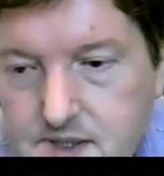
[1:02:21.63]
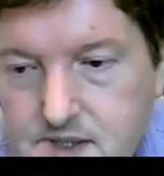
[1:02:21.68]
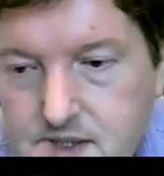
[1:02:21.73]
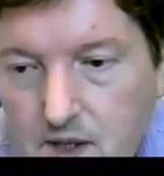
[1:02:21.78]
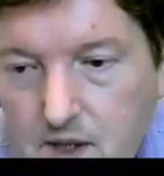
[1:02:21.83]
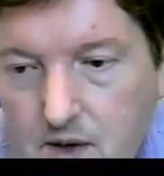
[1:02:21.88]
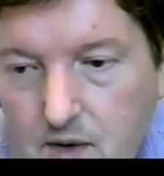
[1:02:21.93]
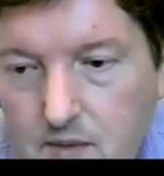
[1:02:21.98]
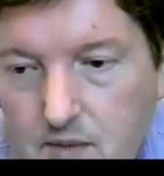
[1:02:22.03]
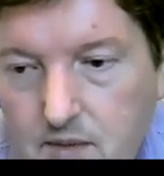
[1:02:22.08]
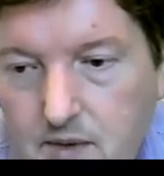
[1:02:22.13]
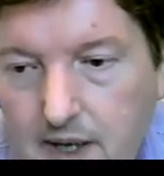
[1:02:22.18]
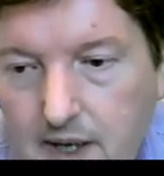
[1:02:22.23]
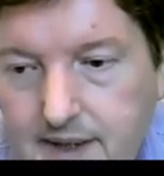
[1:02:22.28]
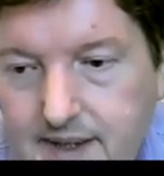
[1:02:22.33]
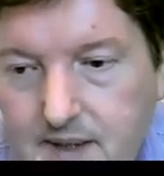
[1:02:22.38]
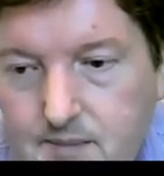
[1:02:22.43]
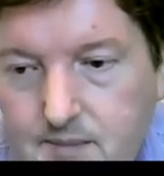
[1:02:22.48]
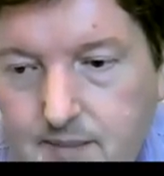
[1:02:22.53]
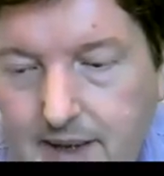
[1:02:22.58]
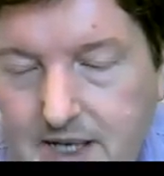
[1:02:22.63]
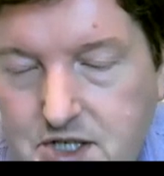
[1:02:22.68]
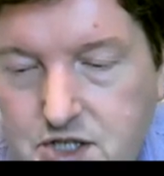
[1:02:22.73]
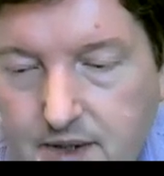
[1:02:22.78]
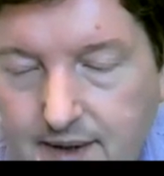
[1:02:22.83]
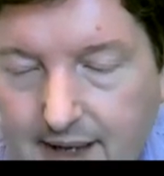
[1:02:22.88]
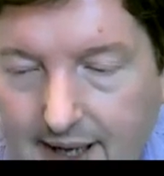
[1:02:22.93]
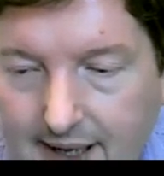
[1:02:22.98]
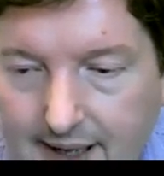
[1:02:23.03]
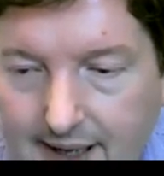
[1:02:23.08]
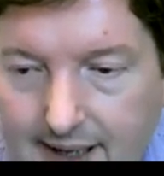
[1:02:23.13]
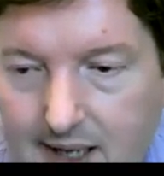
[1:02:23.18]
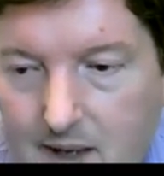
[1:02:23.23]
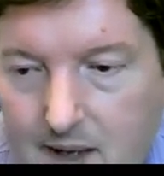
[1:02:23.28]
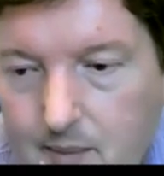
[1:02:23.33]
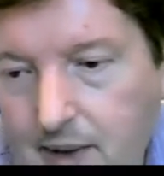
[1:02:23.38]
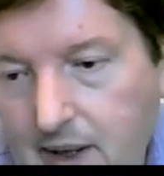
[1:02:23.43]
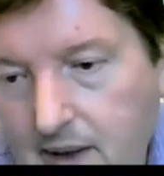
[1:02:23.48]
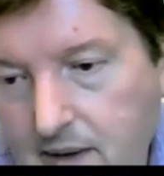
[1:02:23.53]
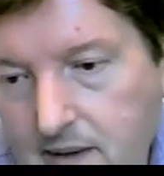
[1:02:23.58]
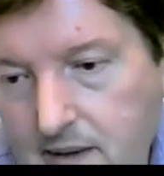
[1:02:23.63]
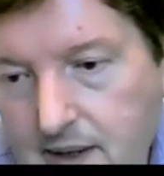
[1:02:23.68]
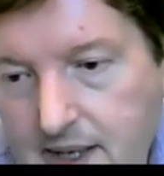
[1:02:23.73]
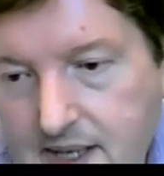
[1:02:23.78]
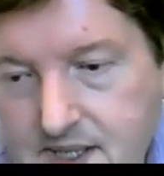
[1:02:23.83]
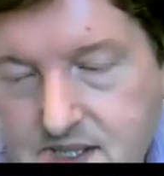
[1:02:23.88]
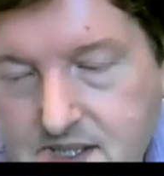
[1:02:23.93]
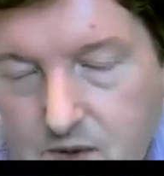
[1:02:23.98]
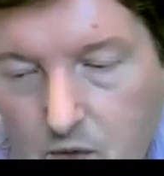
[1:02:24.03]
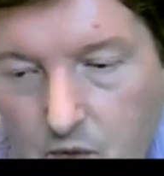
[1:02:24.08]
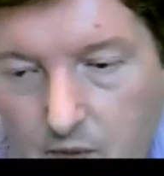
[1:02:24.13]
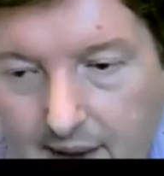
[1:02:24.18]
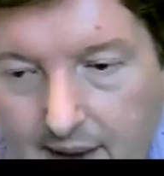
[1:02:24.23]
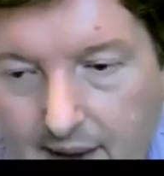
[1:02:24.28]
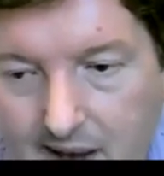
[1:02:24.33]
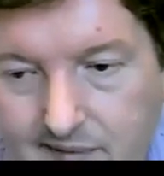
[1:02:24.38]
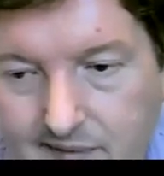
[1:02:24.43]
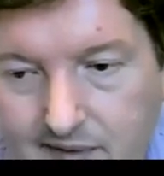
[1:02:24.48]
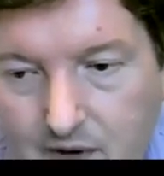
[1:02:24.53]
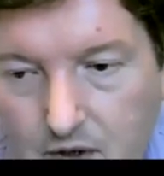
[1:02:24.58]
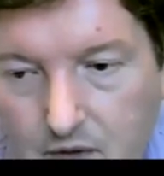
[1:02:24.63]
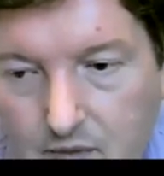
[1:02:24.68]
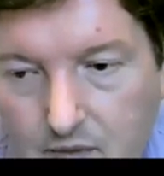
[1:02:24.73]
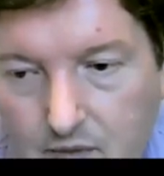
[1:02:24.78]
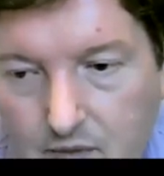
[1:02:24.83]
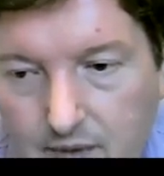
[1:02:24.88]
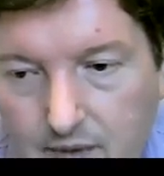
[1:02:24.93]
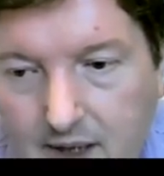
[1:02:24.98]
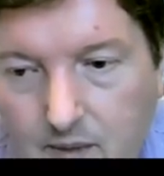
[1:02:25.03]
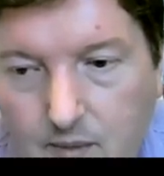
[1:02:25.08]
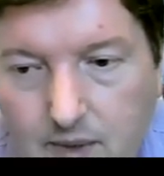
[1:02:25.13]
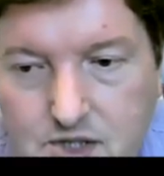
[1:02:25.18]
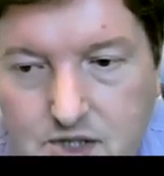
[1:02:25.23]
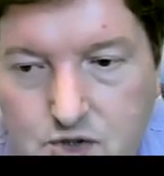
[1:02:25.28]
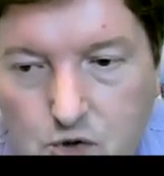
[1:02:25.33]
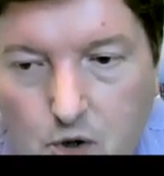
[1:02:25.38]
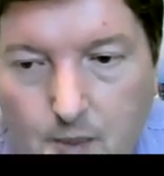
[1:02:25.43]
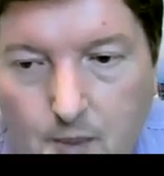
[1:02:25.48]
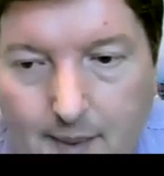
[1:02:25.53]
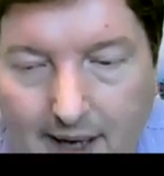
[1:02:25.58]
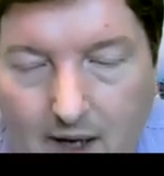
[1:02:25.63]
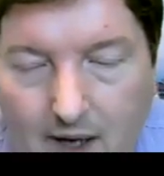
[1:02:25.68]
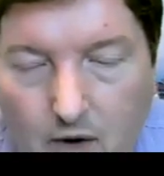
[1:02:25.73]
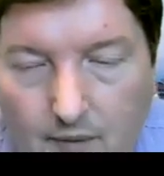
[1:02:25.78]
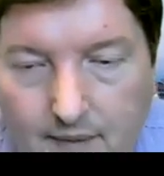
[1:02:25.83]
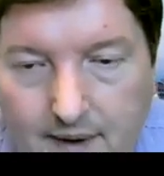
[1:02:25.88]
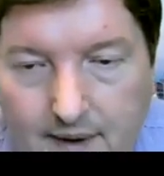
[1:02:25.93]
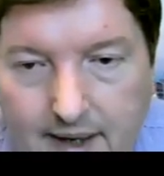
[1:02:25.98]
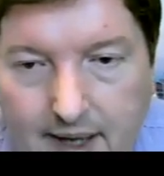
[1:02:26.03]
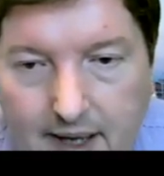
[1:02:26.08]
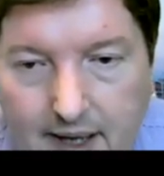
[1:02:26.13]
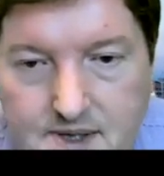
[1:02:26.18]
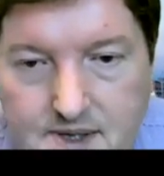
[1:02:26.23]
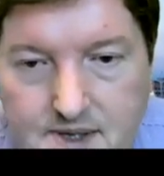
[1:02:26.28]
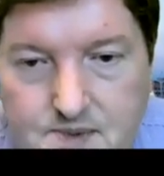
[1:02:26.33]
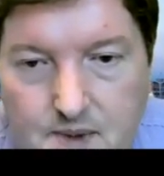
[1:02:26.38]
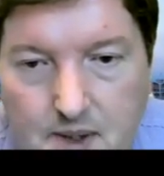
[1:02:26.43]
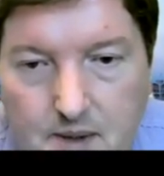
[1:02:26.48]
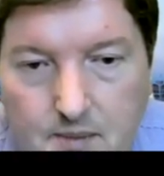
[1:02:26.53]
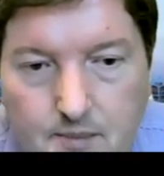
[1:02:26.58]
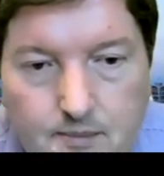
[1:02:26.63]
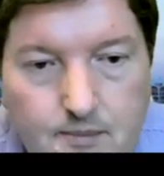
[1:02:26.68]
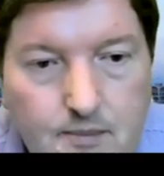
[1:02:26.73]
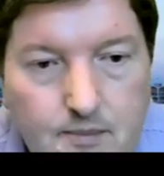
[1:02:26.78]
So I didn't mention that here, but it's all there for you to read, and we'll talk about it on the day as well.